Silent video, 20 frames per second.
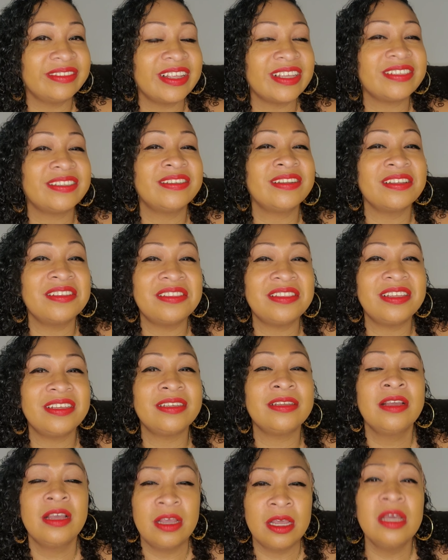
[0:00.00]
That's another
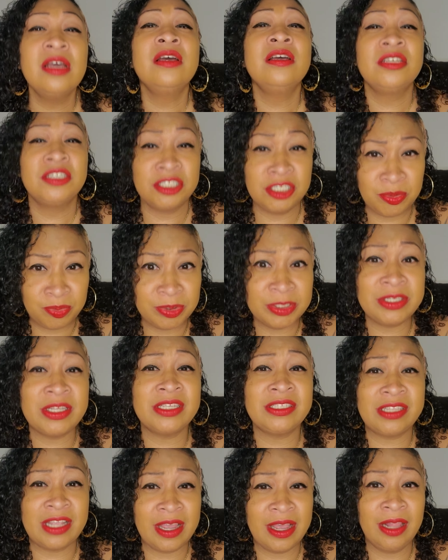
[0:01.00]
thing. She
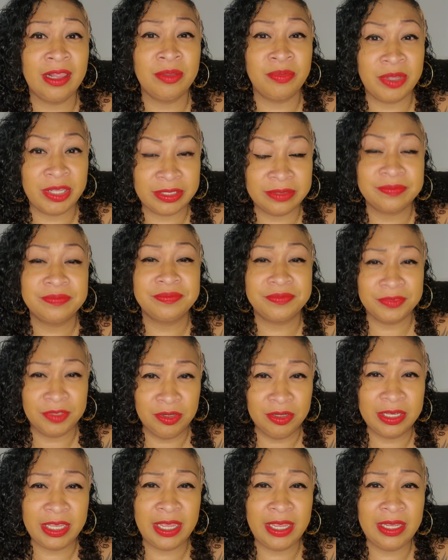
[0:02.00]
possessed that element,
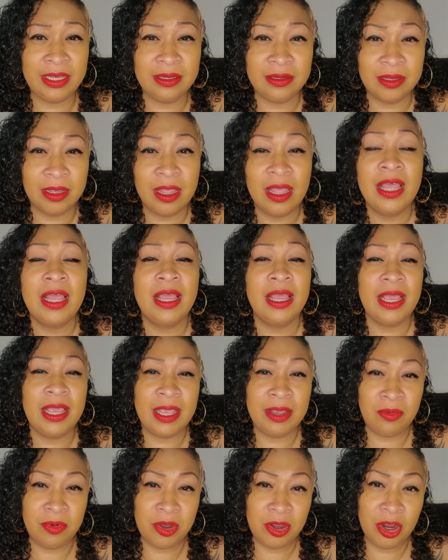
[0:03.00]
okay?
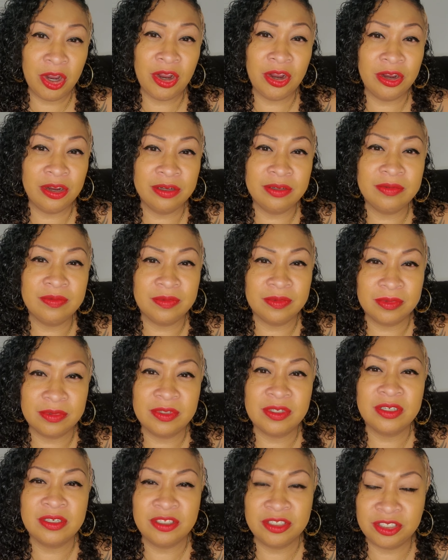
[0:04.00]
And with her,
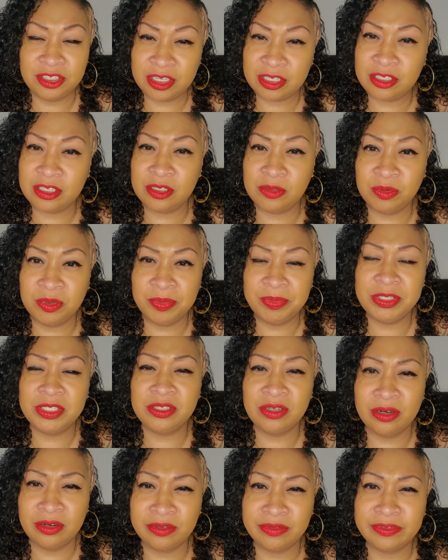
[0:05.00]
justice will be
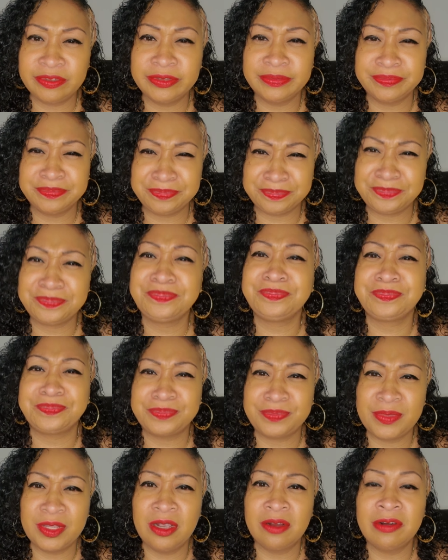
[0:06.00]
served.
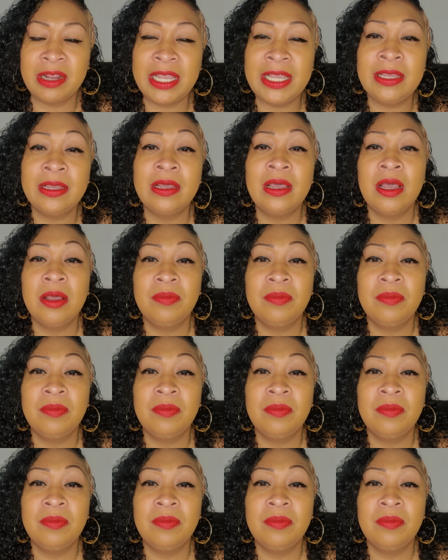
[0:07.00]
All right.